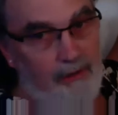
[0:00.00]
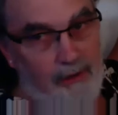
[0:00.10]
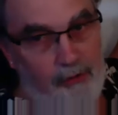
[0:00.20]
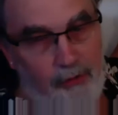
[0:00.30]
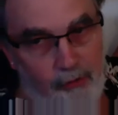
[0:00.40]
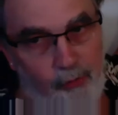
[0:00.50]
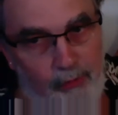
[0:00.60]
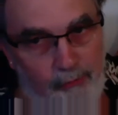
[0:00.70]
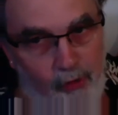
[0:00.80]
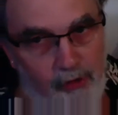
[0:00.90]
continuous
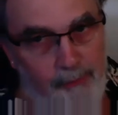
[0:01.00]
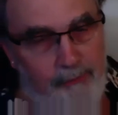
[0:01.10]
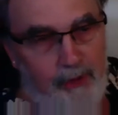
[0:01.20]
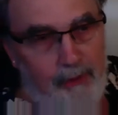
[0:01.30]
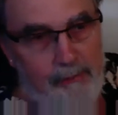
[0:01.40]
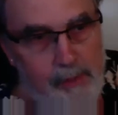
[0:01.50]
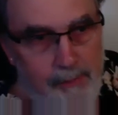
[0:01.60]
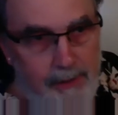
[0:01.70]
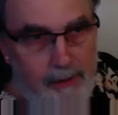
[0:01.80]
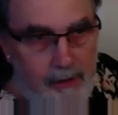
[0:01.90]
reinforcement every time you put
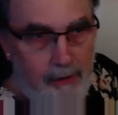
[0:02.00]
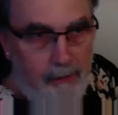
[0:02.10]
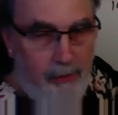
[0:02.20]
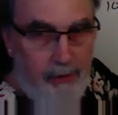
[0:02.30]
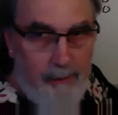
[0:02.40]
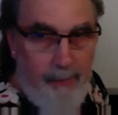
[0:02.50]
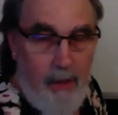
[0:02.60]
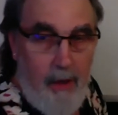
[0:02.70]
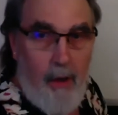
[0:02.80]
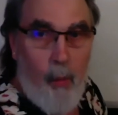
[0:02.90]
money in, you get a drink.
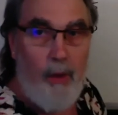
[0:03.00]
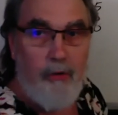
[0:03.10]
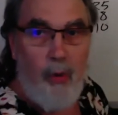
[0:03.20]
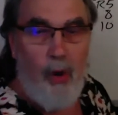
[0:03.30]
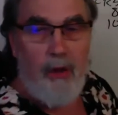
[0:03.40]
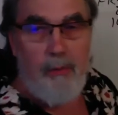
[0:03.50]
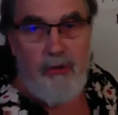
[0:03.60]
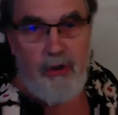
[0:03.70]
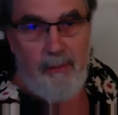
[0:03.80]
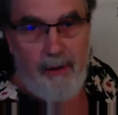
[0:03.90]
Once in a while, the
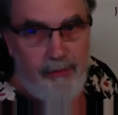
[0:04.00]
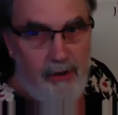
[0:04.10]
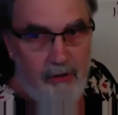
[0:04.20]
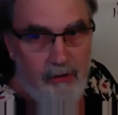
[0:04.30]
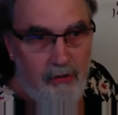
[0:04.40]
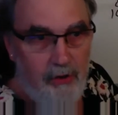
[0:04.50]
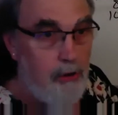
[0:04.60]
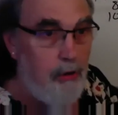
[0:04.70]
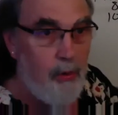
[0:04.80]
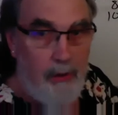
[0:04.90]
machine malfunctions and
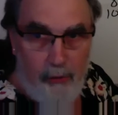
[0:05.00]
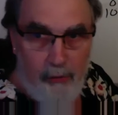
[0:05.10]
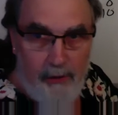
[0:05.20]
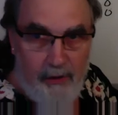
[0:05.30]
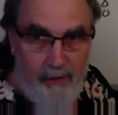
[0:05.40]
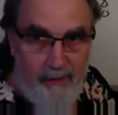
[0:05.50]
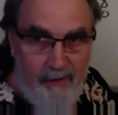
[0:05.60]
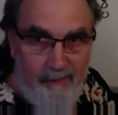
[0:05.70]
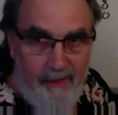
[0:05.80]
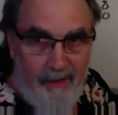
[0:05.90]
you don't get the drink.
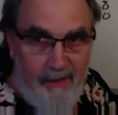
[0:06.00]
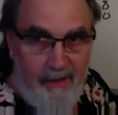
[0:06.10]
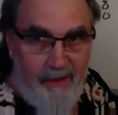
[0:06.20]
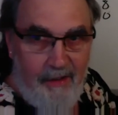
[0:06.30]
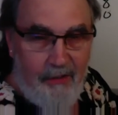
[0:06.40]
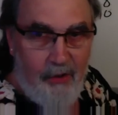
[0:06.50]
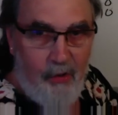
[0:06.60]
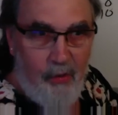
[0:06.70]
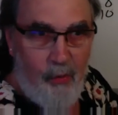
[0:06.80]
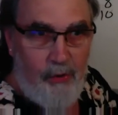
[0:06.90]

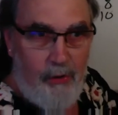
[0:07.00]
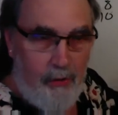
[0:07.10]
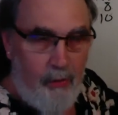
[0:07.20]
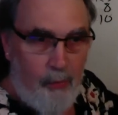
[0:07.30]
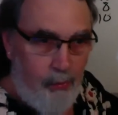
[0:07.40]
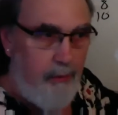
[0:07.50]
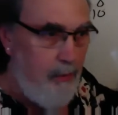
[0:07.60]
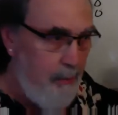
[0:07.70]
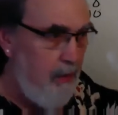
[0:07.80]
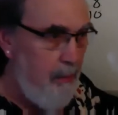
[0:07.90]
So when
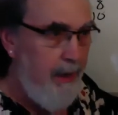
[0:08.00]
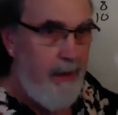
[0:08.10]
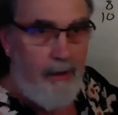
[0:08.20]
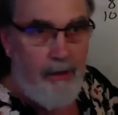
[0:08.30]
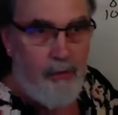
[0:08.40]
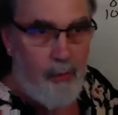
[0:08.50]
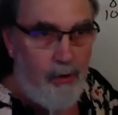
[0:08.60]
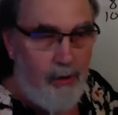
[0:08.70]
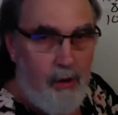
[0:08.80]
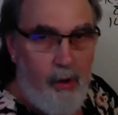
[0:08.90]
you put the money in, it doesn't
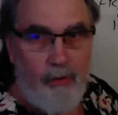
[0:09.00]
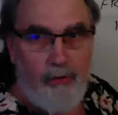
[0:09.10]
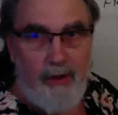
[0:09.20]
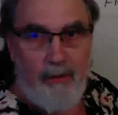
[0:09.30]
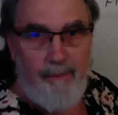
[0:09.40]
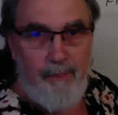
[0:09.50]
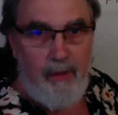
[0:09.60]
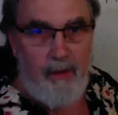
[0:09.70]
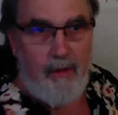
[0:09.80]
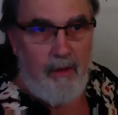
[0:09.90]
work, all of a sudden,
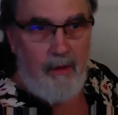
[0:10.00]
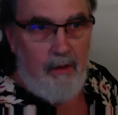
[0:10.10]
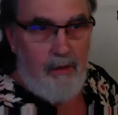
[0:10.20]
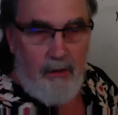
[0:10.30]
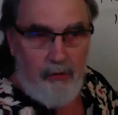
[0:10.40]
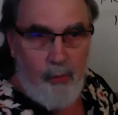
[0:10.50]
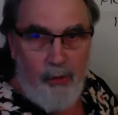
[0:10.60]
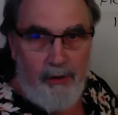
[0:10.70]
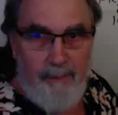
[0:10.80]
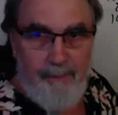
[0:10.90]
it doesn't
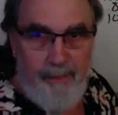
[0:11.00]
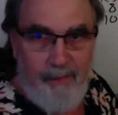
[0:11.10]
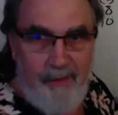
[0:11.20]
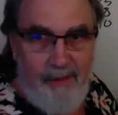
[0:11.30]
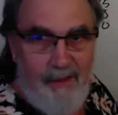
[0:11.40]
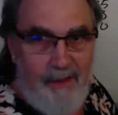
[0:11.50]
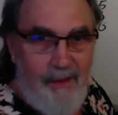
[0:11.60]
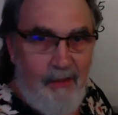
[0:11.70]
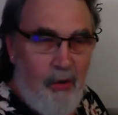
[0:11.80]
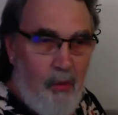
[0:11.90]
work.
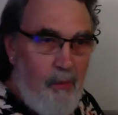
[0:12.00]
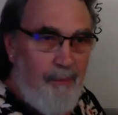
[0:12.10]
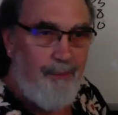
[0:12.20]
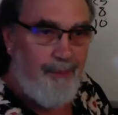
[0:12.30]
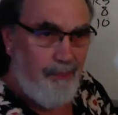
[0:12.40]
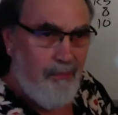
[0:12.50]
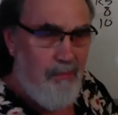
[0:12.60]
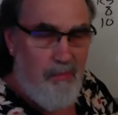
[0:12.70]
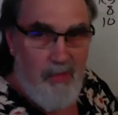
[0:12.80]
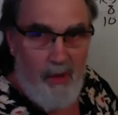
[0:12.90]
So
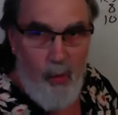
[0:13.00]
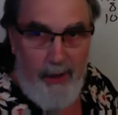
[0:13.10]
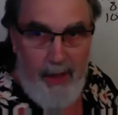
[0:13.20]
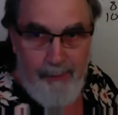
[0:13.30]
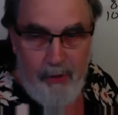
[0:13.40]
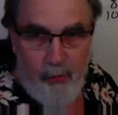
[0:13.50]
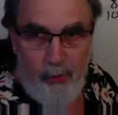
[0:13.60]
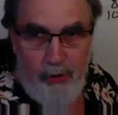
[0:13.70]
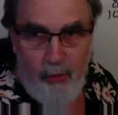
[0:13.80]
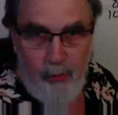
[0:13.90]
what happens
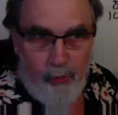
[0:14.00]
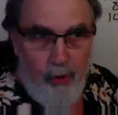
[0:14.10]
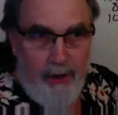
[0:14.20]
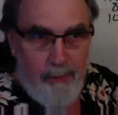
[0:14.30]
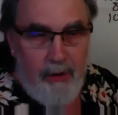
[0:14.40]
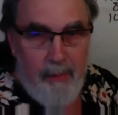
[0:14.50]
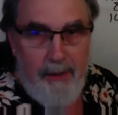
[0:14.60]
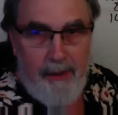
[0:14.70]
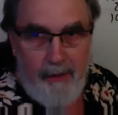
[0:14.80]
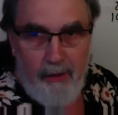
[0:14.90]
when you try to put the
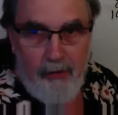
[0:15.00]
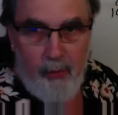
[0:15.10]
money in and it doesn't